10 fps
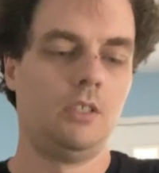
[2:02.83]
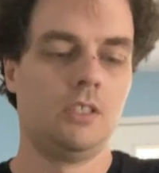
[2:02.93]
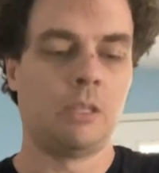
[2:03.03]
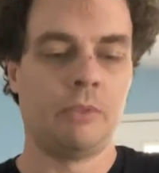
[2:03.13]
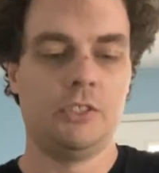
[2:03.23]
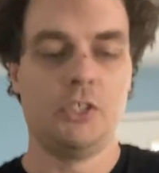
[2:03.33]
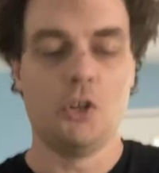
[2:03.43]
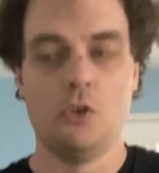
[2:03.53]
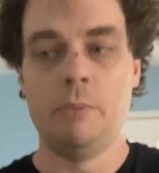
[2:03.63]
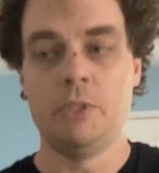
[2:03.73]
Something to
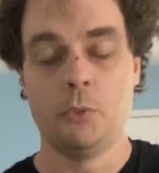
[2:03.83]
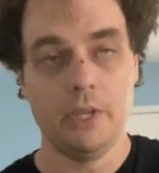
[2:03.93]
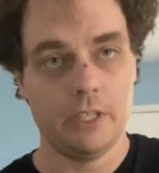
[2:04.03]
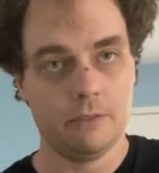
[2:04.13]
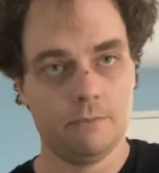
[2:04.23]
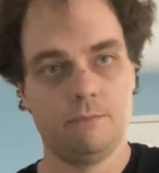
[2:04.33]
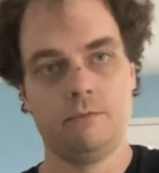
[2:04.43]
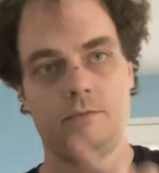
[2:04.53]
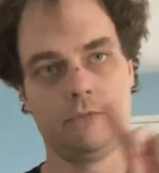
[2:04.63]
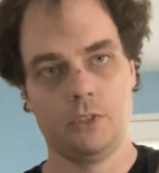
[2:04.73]
go in between it
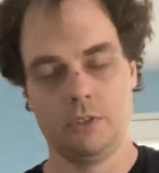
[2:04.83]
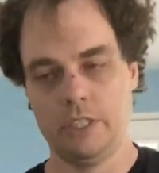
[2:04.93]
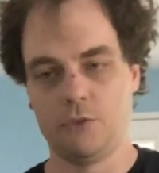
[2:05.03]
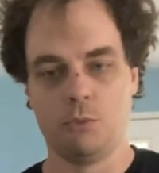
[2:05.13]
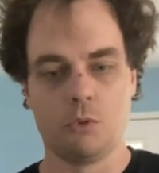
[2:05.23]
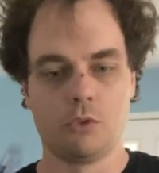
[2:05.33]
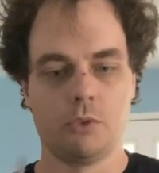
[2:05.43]
for easy removal,